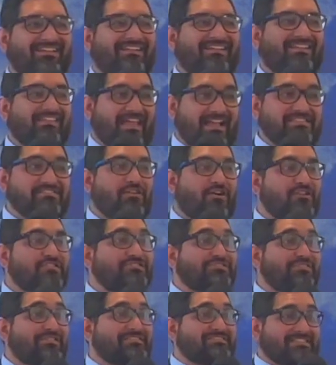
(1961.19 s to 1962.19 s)
That's hard
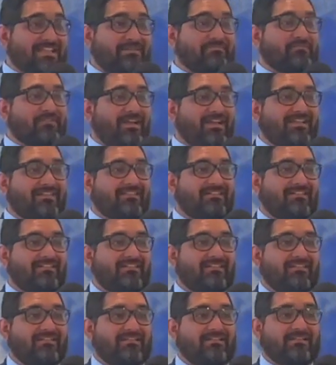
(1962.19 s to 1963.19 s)
to accept, right?
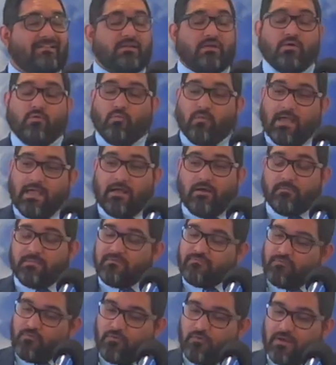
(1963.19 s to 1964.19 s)
Well,
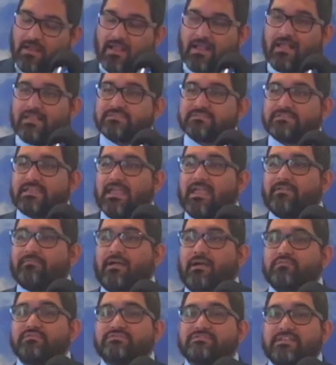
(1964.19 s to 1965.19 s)
before I got saved, I
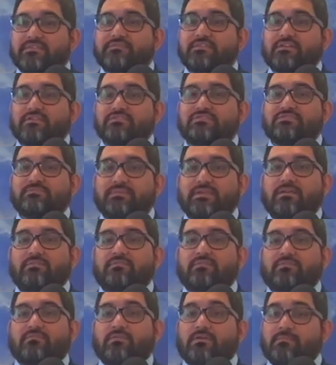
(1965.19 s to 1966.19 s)
was difficult to be
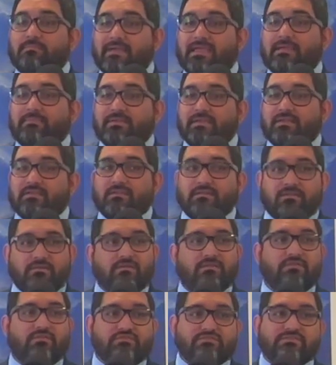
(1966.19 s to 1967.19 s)
with. Well, maybe
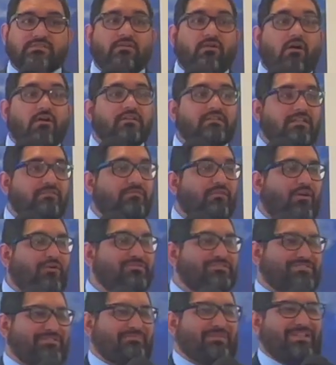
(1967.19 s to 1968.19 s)
you still are
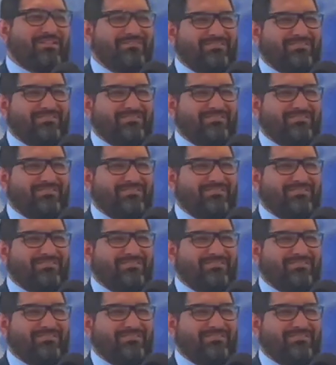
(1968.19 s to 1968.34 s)
difficult to.